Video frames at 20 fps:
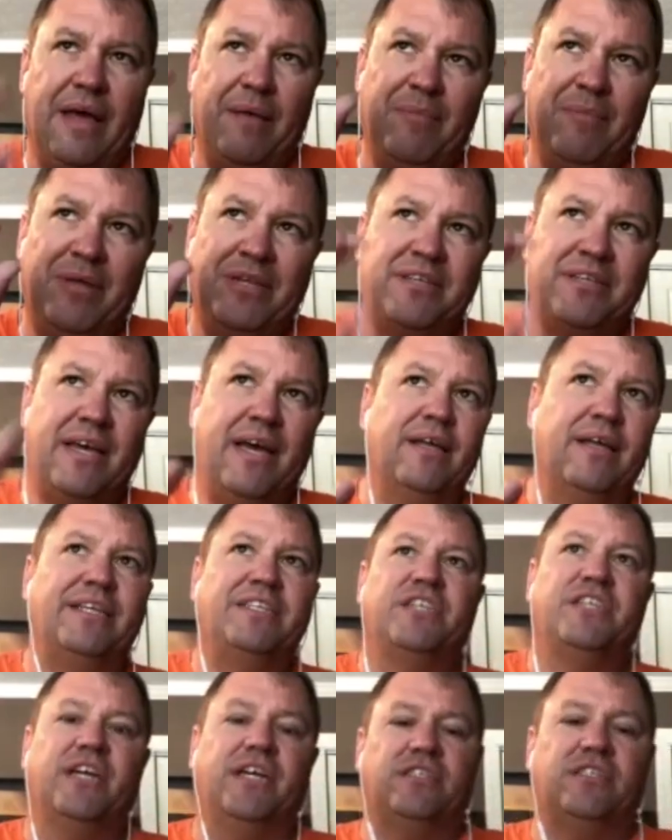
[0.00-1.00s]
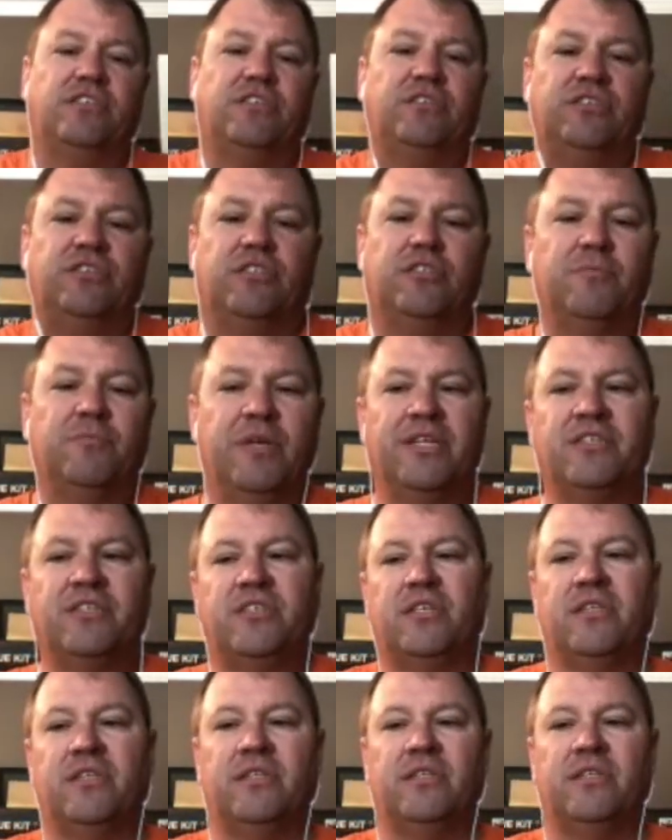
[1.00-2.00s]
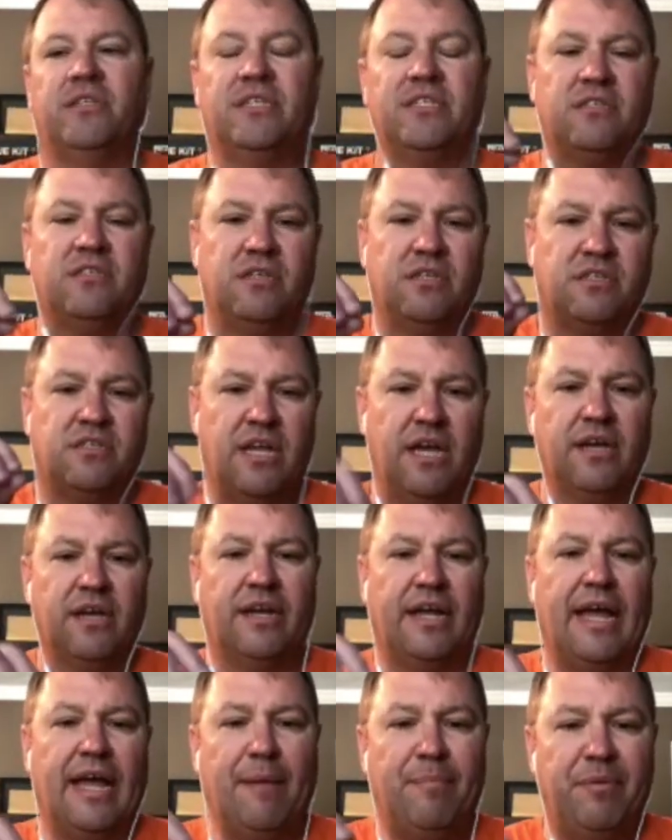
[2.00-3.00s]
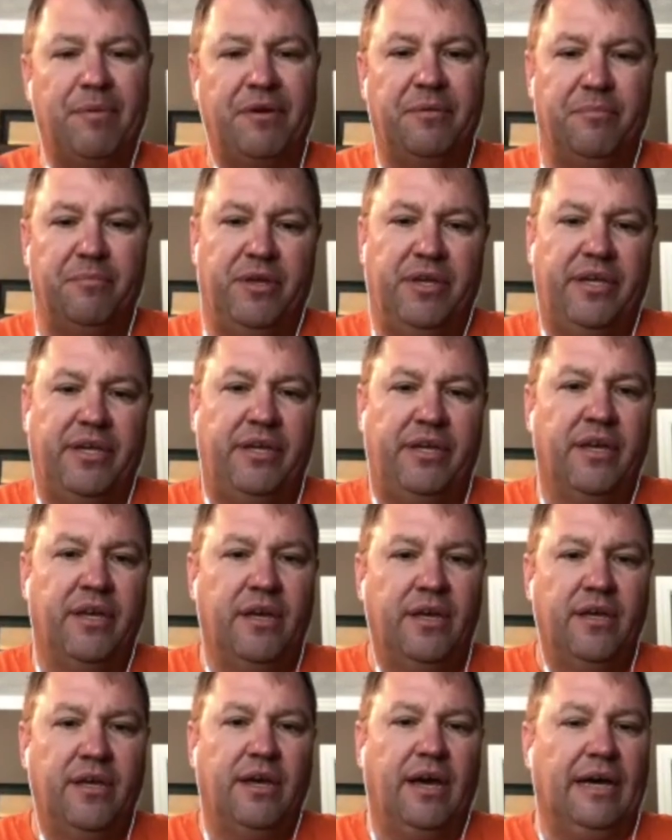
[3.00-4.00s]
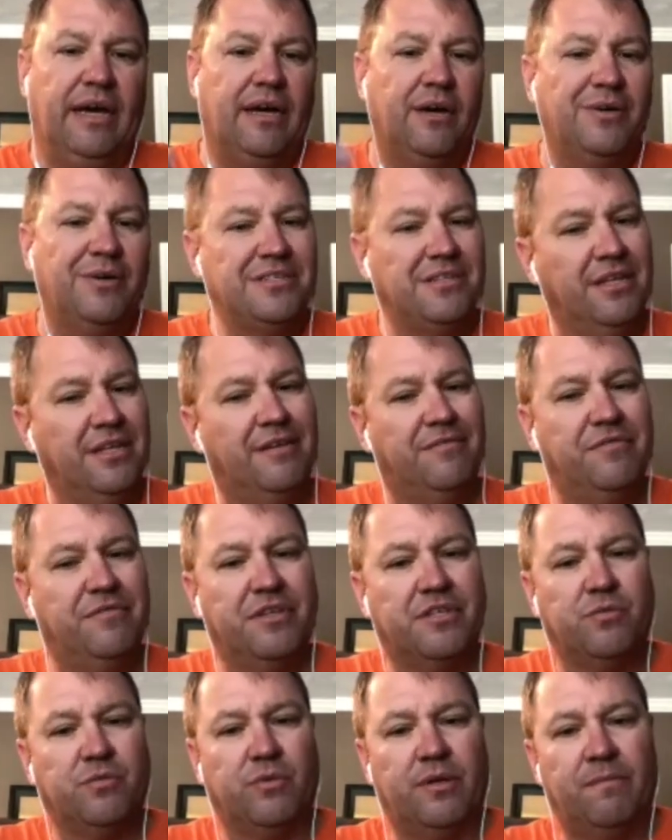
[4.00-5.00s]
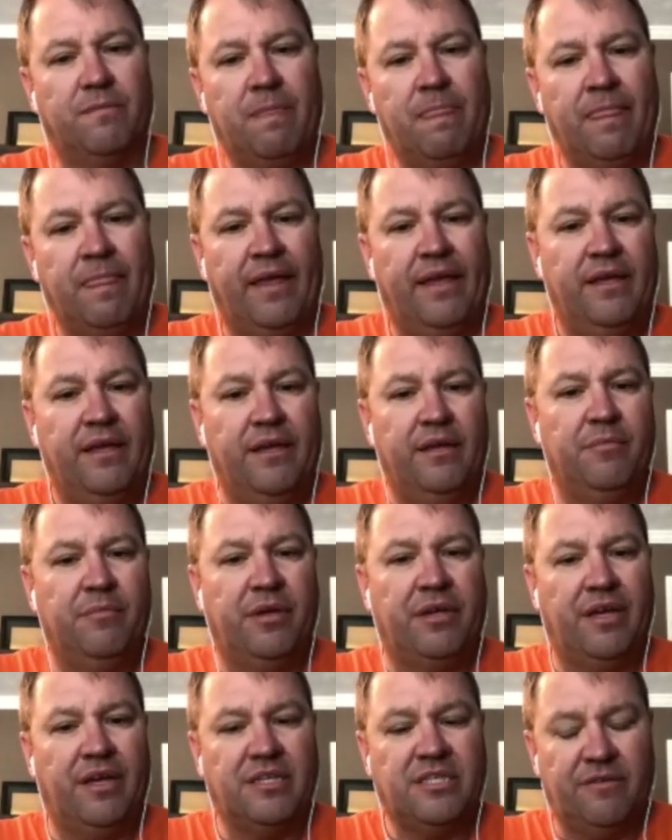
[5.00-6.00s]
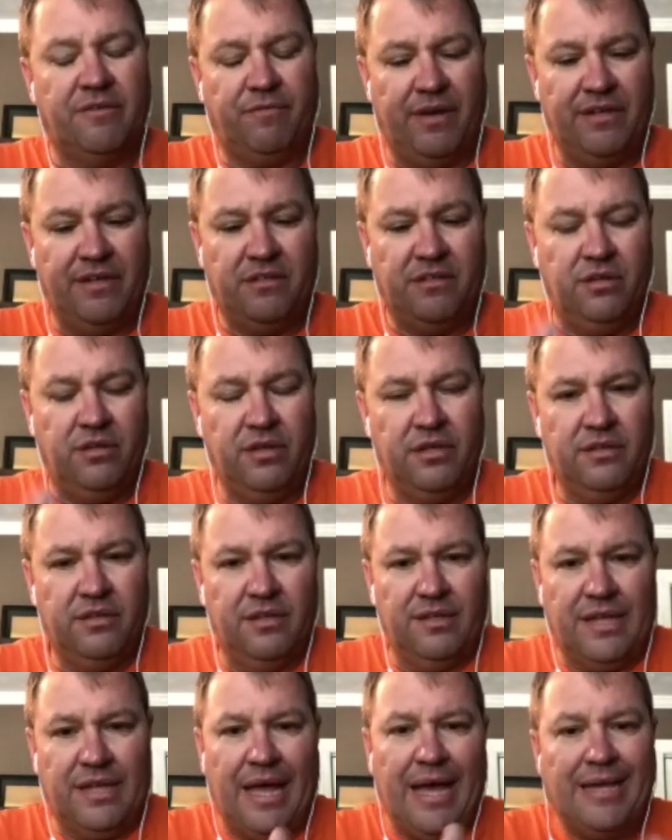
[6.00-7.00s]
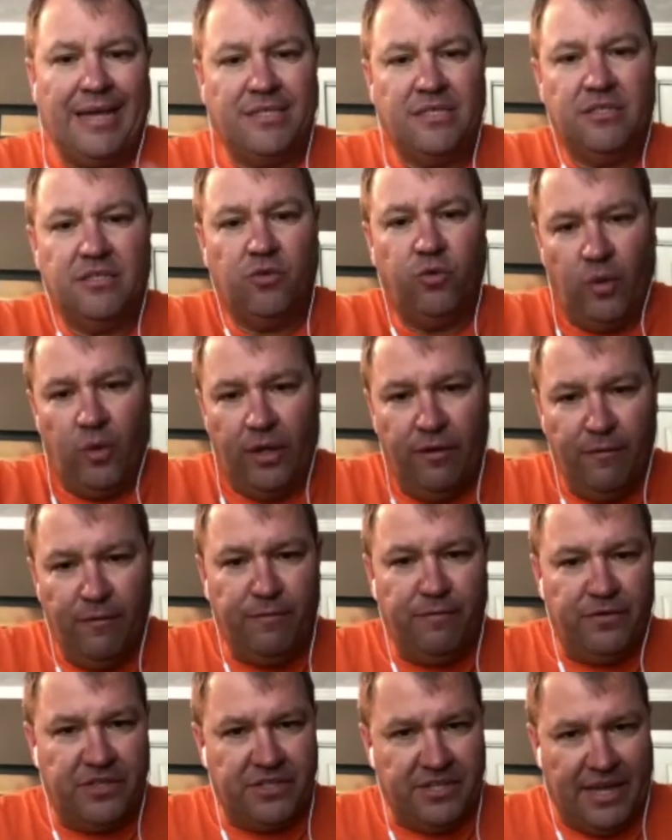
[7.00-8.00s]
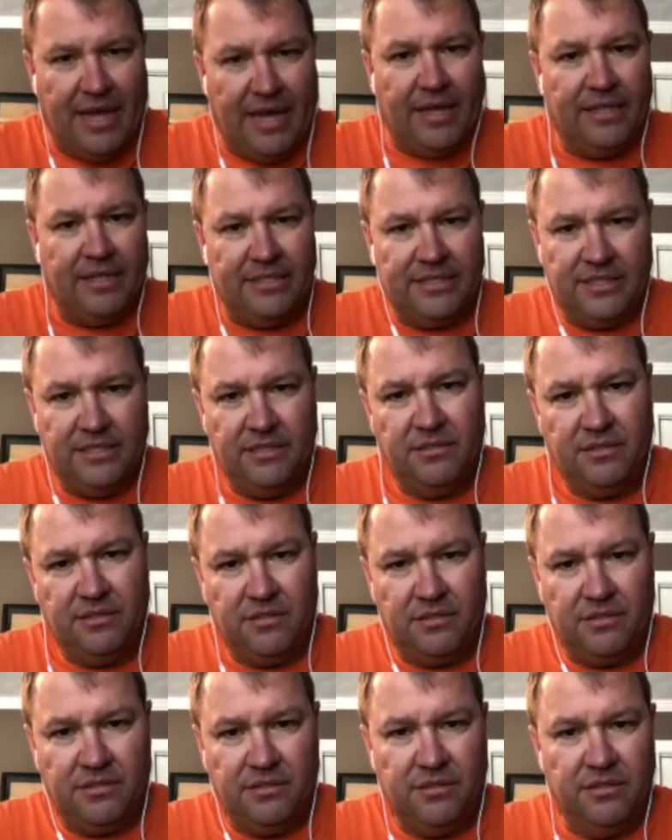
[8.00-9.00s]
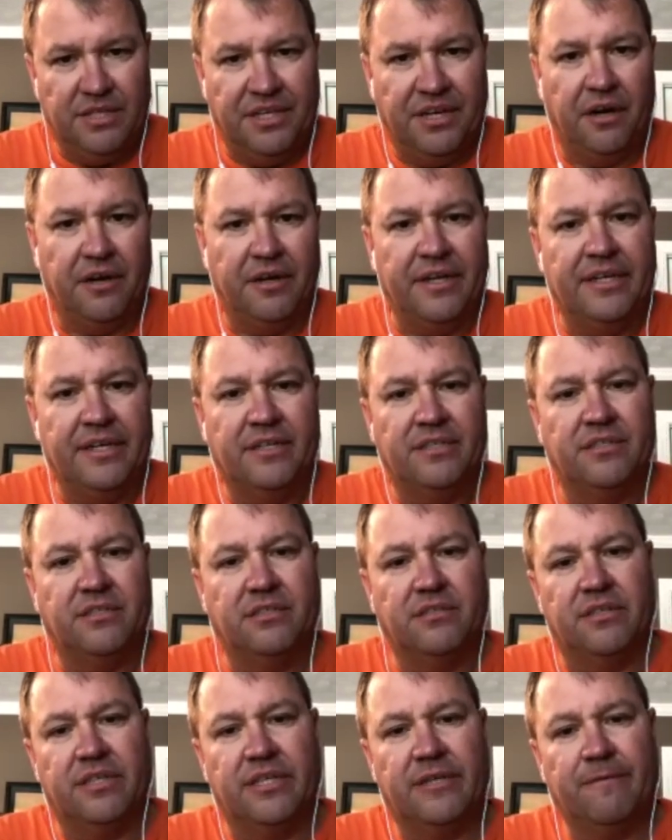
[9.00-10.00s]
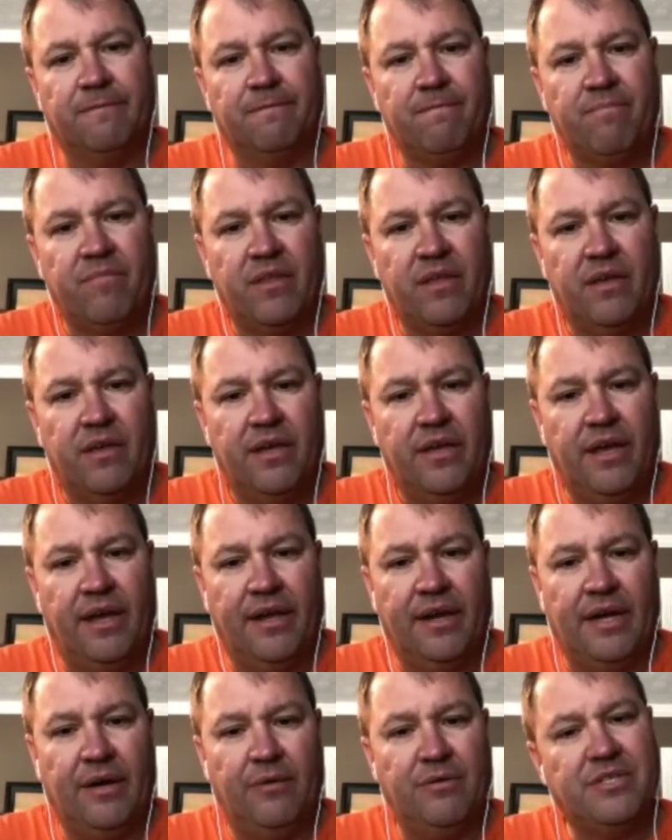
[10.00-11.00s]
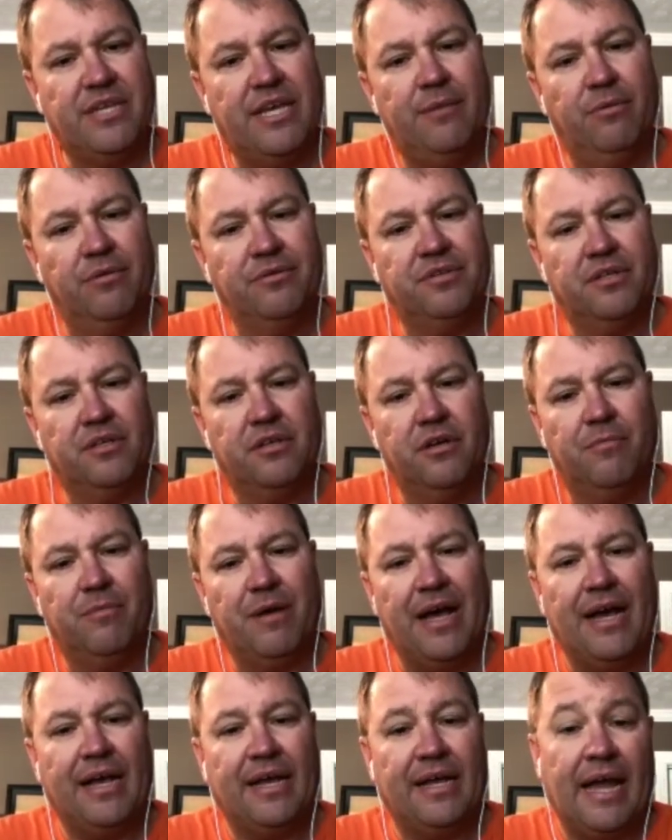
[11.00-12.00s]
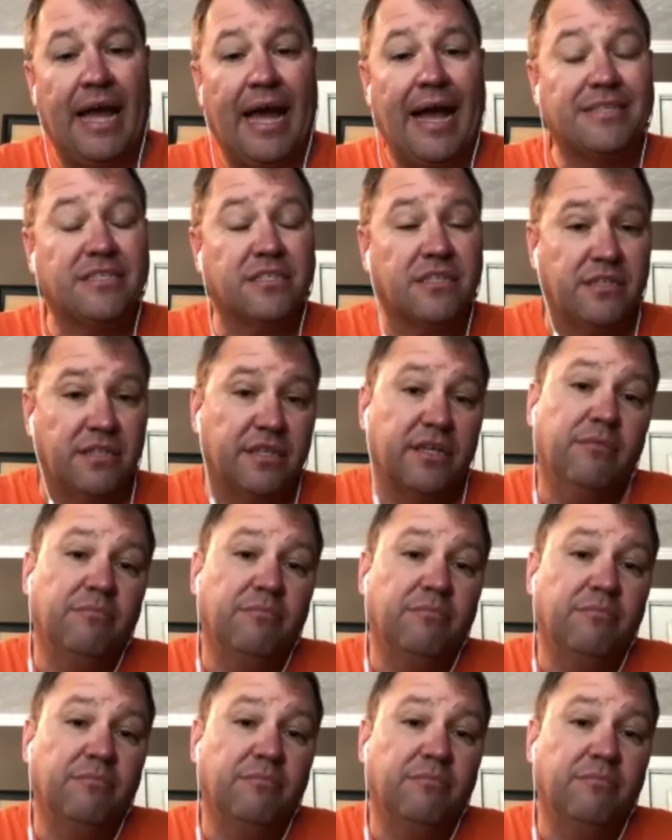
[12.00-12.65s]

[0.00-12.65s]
mentality josh that you just mentioned it's it's not going to happen to me i always love this one because if I took the last 12 fatalities in our industry and I was able to go back and ask them,